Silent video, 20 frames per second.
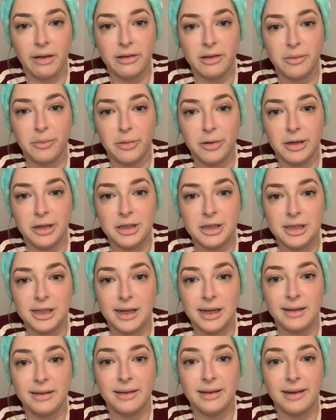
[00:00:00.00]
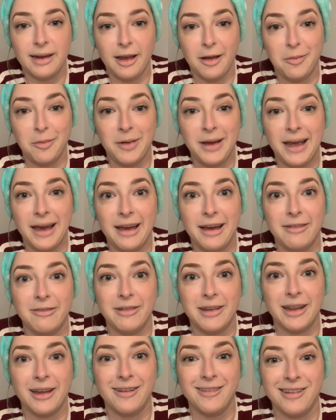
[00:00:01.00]
appreciate the time we have
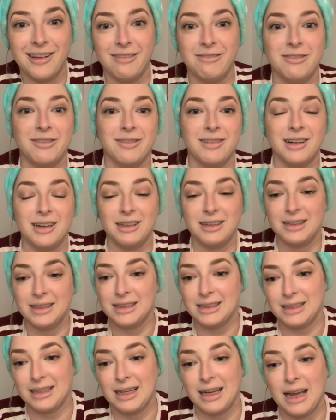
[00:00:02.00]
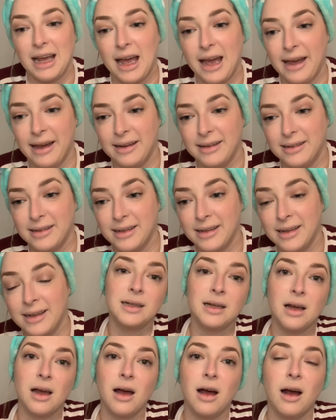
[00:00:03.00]
with our loved ones and
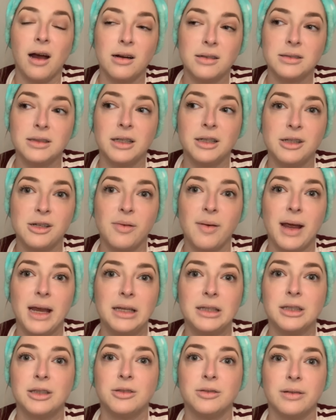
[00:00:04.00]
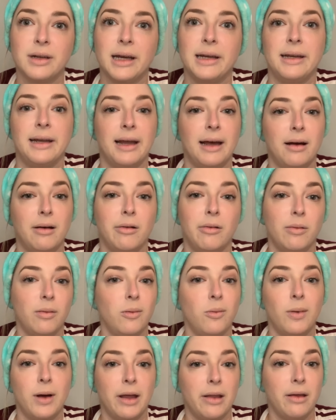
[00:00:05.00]
our situations right now,
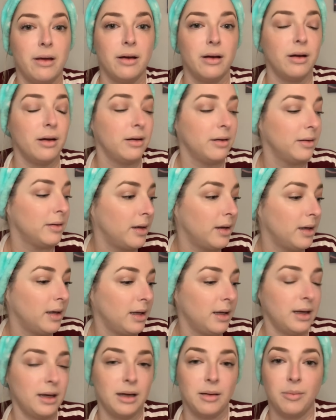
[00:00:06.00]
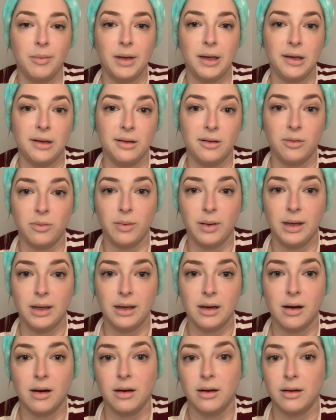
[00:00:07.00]
whether it means we
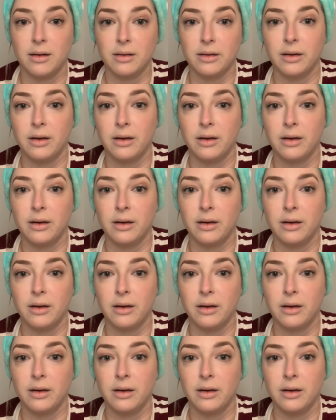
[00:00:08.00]
are